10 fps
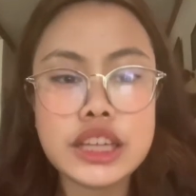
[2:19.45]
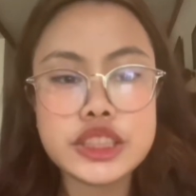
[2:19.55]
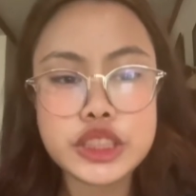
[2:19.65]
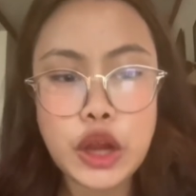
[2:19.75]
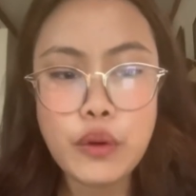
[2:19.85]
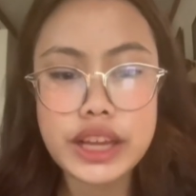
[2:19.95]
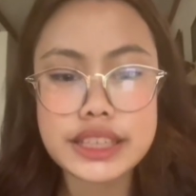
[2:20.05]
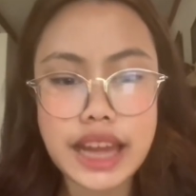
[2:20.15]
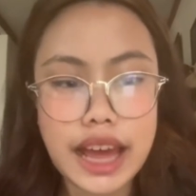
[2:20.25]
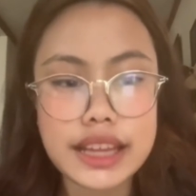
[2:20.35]

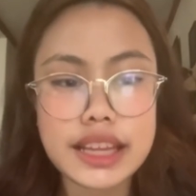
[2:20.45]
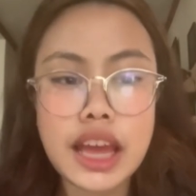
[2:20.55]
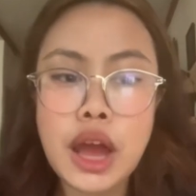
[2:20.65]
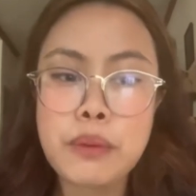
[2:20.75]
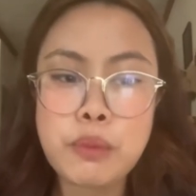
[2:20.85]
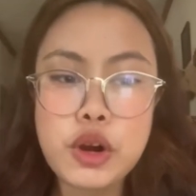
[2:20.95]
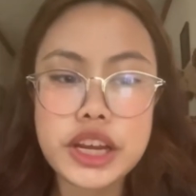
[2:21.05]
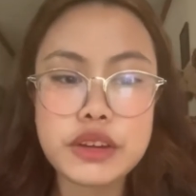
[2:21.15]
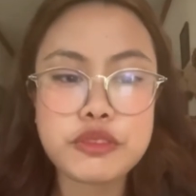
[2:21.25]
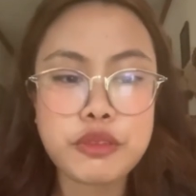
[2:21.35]
showing that more
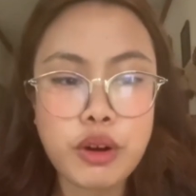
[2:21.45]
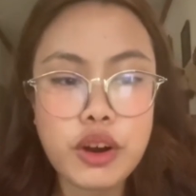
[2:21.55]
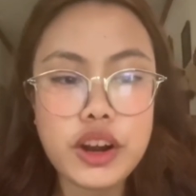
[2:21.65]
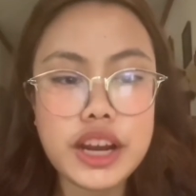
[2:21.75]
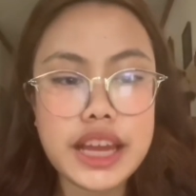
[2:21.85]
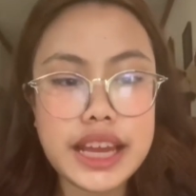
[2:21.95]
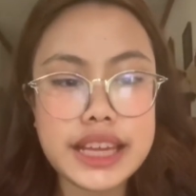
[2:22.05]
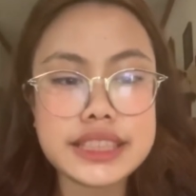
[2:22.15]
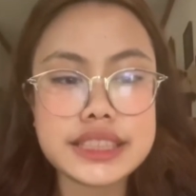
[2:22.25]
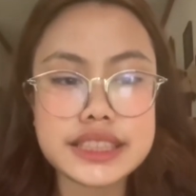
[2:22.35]
than 4
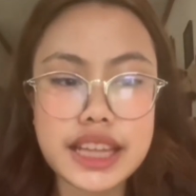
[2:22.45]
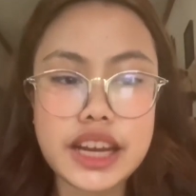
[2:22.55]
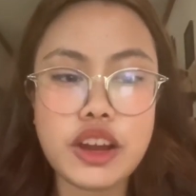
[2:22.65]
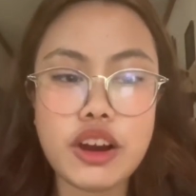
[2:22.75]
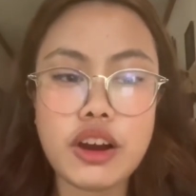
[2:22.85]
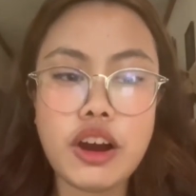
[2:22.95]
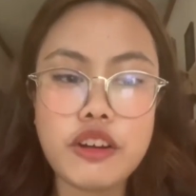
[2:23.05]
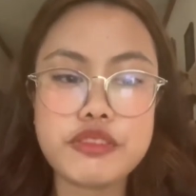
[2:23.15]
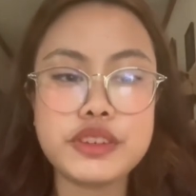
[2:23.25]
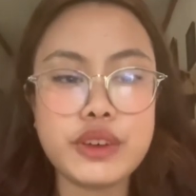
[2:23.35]
in 10
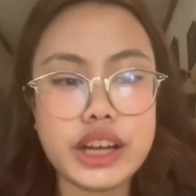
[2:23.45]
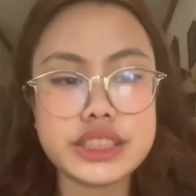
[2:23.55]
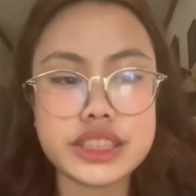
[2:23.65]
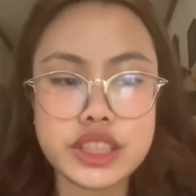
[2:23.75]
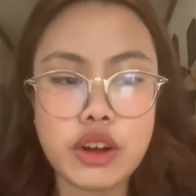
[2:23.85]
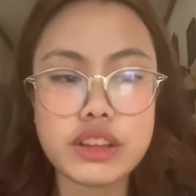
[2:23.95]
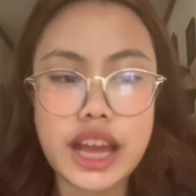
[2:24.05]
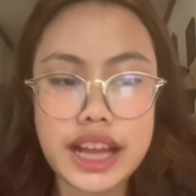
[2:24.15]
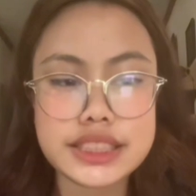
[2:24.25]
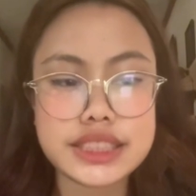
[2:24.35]
of US adults
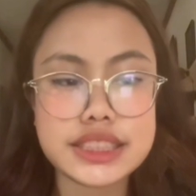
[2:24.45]
have